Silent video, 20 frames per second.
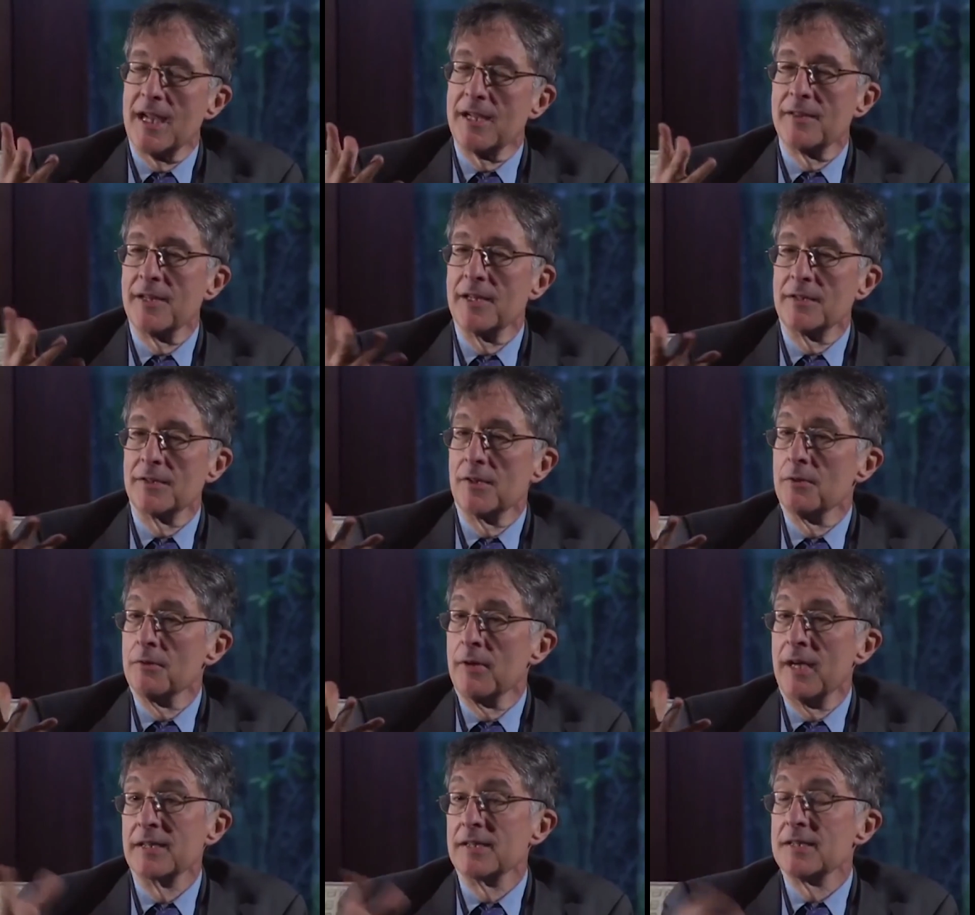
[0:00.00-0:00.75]
is, I
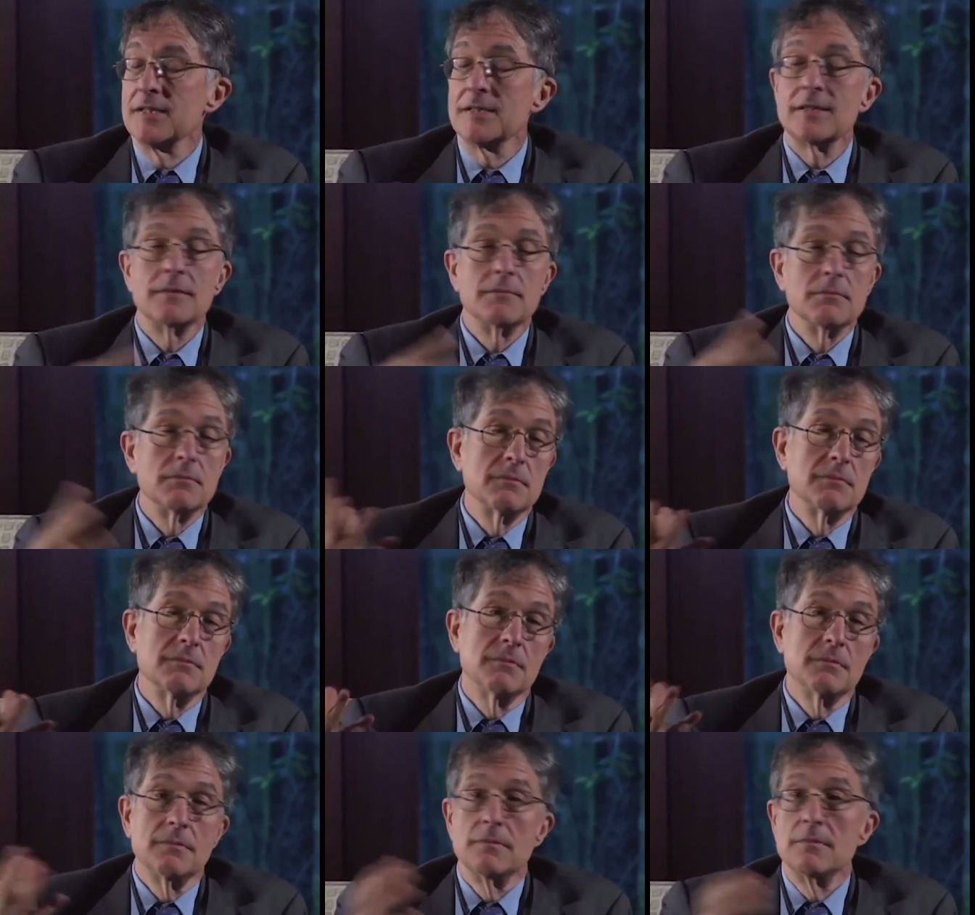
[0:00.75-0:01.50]
think, the greatest,
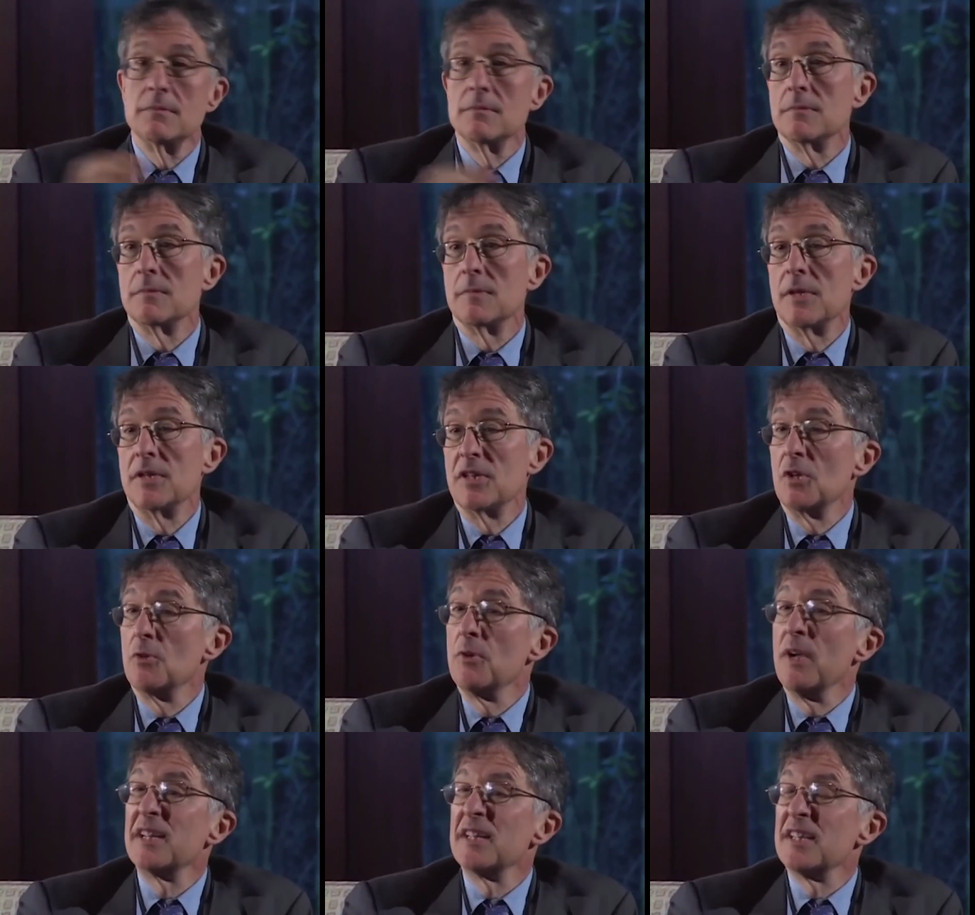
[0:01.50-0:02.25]

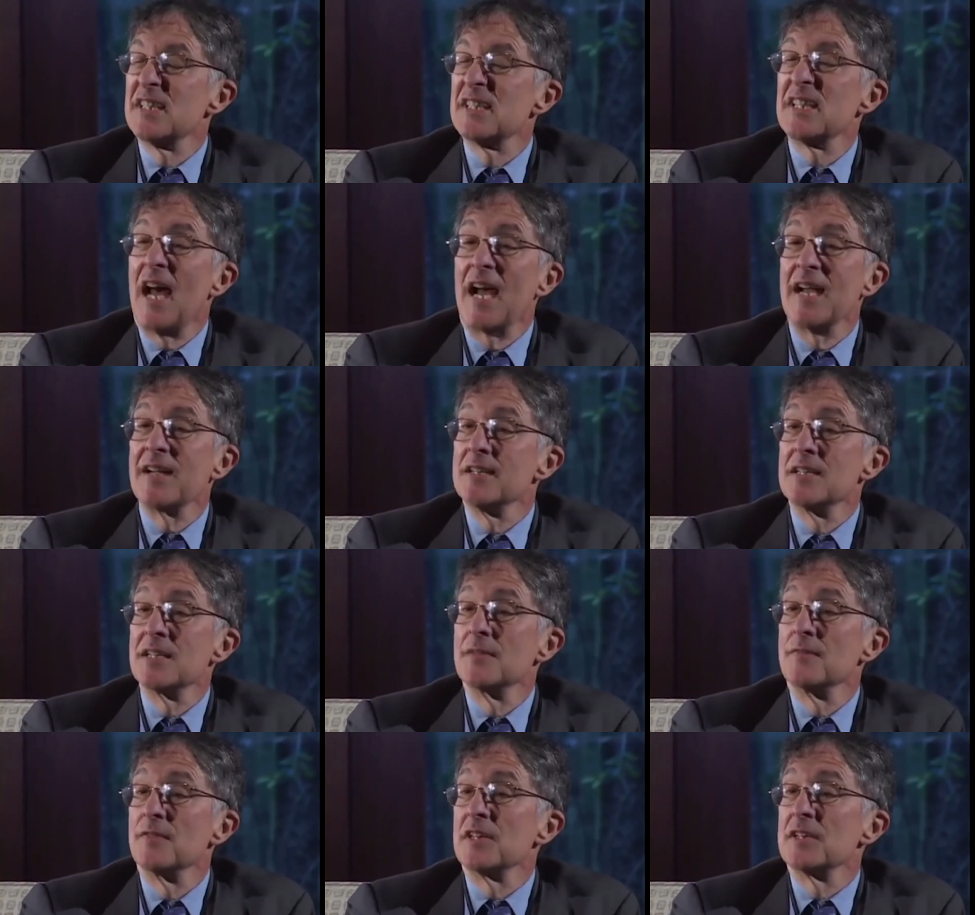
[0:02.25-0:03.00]
the greatest
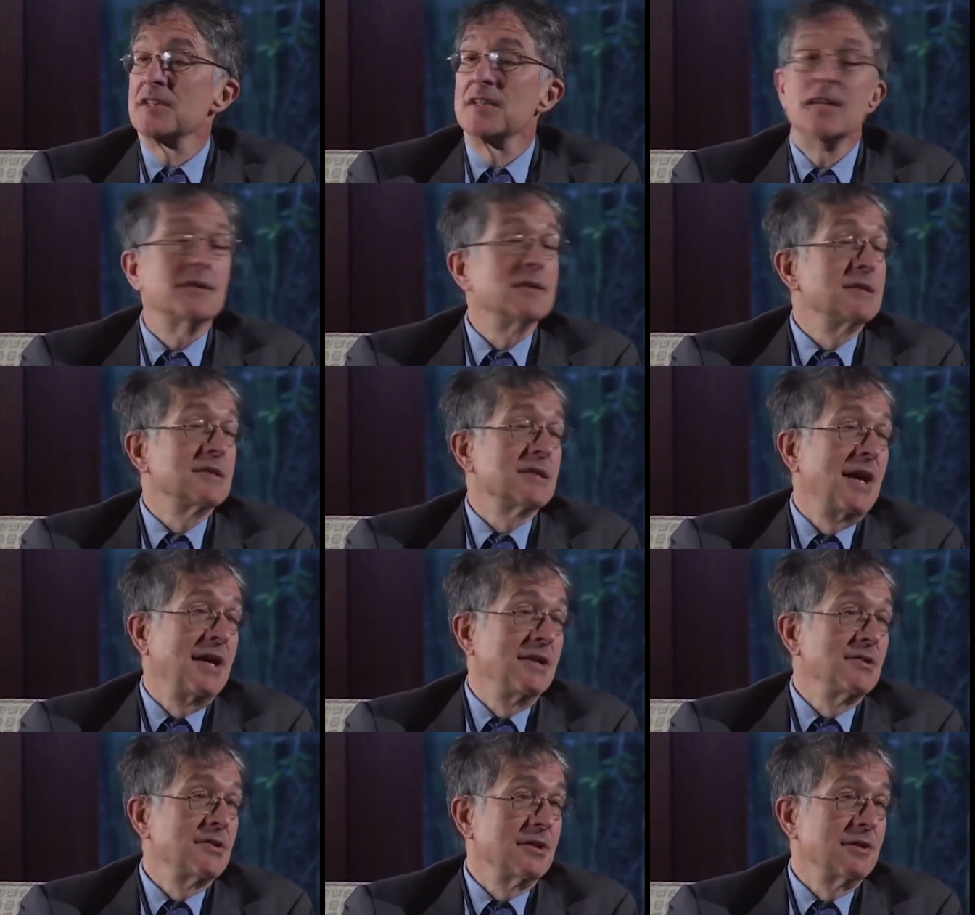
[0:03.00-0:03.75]
scientific
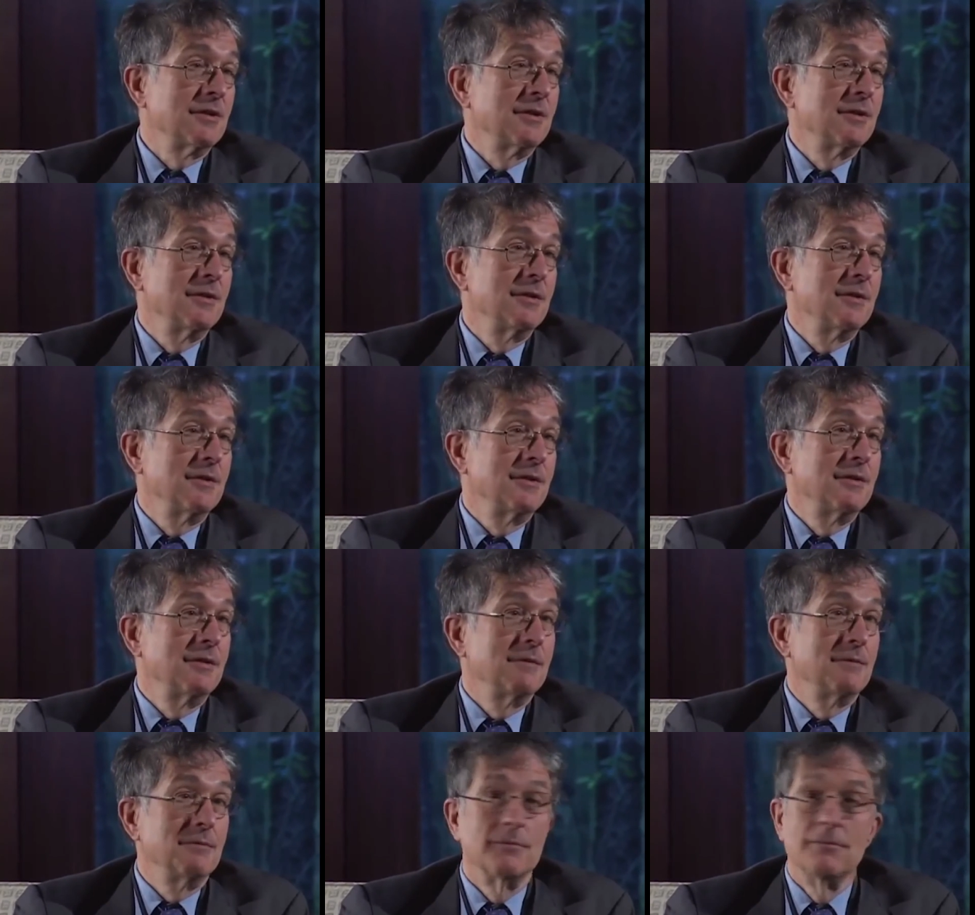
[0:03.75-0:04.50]
synthesizer
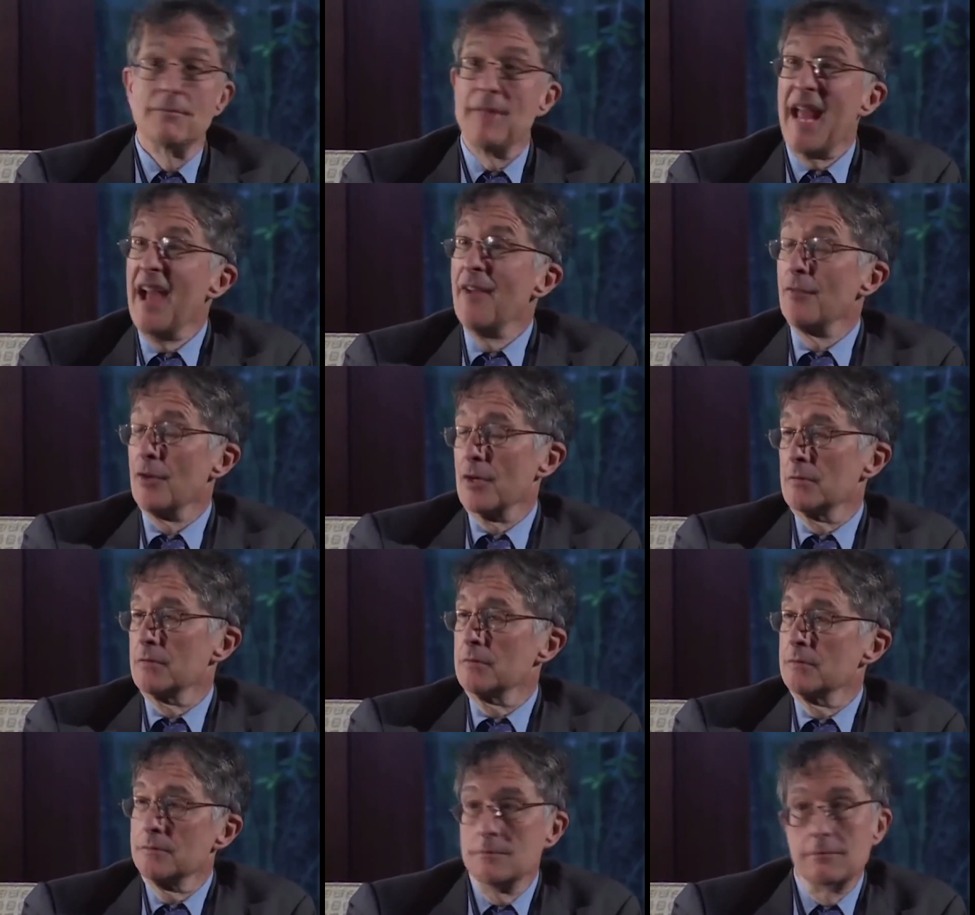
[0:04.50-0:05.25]

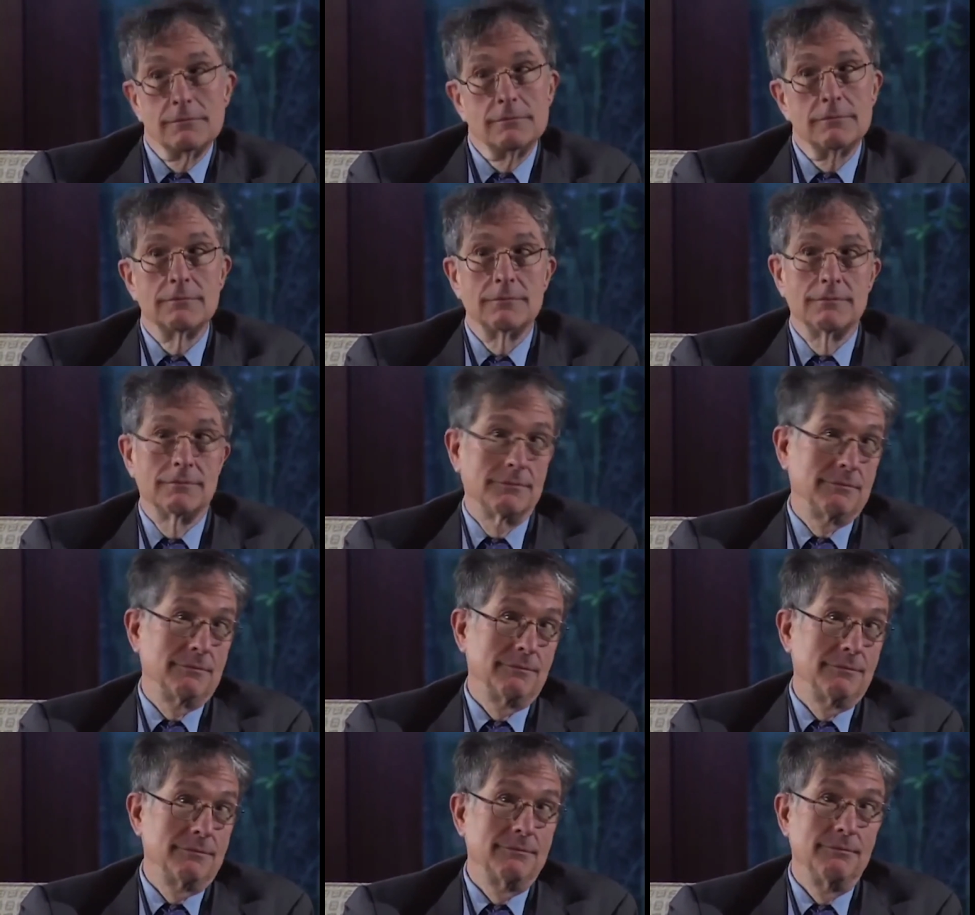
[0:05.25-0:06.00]
ever,
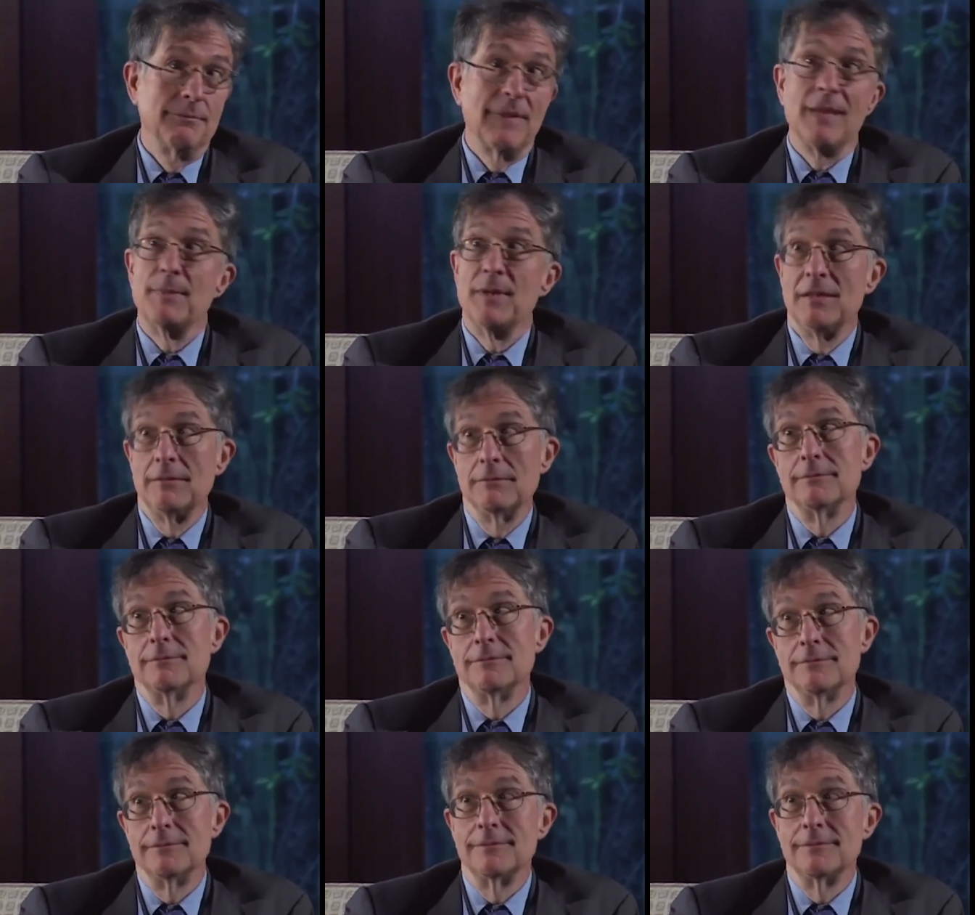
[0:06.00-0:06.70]
maybe.